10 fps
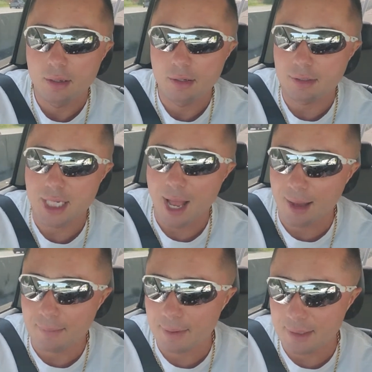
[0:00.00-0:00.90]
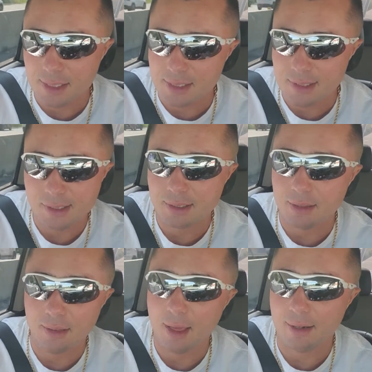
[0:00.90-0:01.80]
your time is,
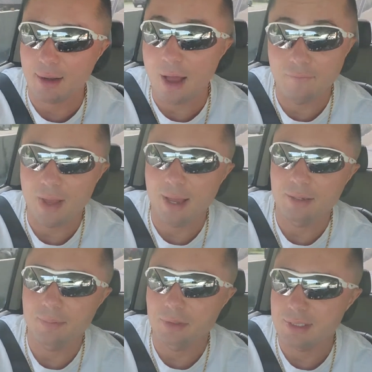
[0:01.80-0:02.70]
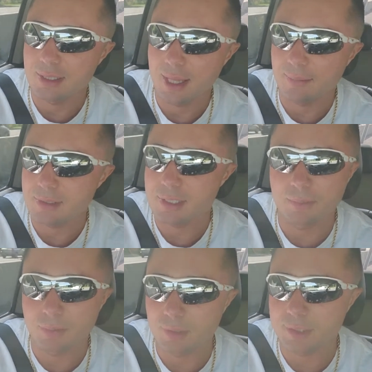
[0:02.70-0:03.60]
like, not valuable to them or
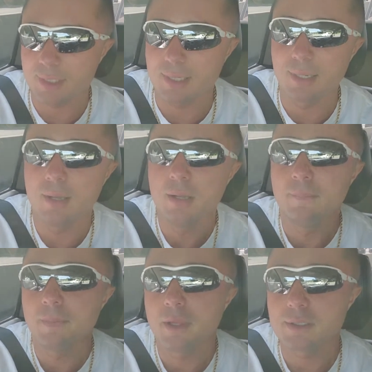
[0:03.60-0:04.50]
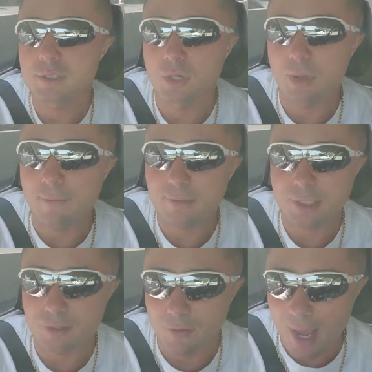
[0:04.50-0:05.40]
some bullshit. So you have to
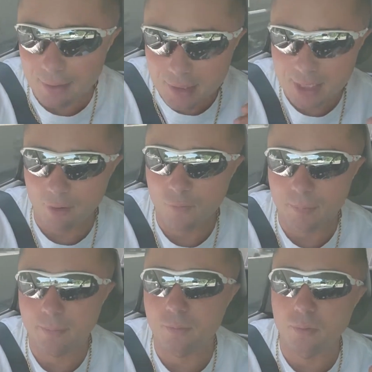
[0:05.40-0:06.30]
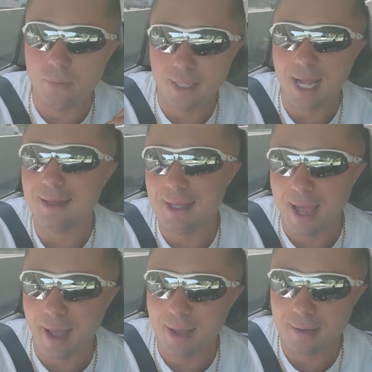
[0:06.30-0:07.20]
surround yourself with people who get
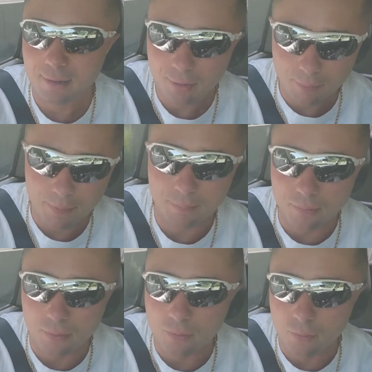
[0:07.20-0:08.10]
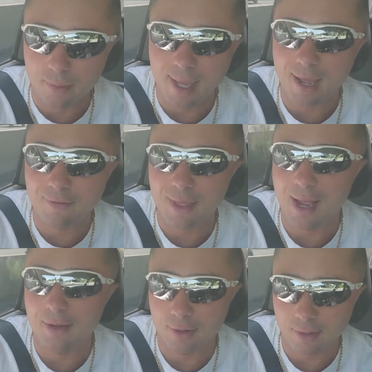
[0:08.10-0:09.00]
that, who get
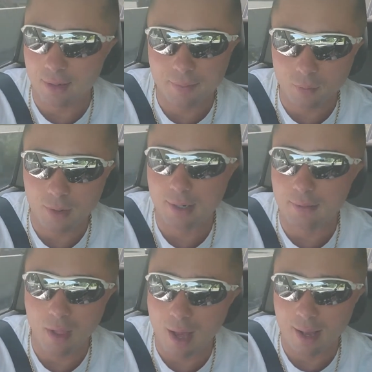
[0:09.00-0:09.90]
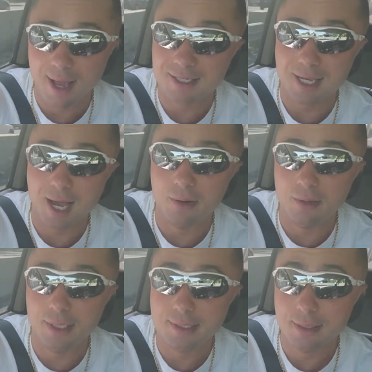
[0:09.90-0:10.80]
that you're going to be working long-ass
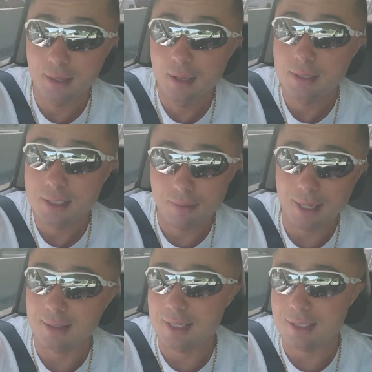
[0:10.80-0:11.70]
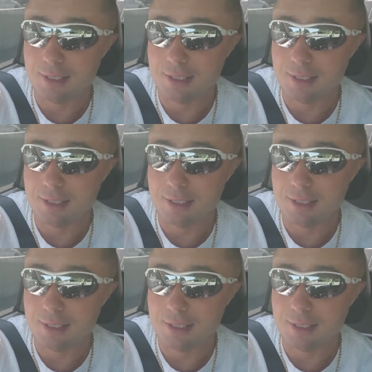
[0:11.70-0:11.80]
hours to make this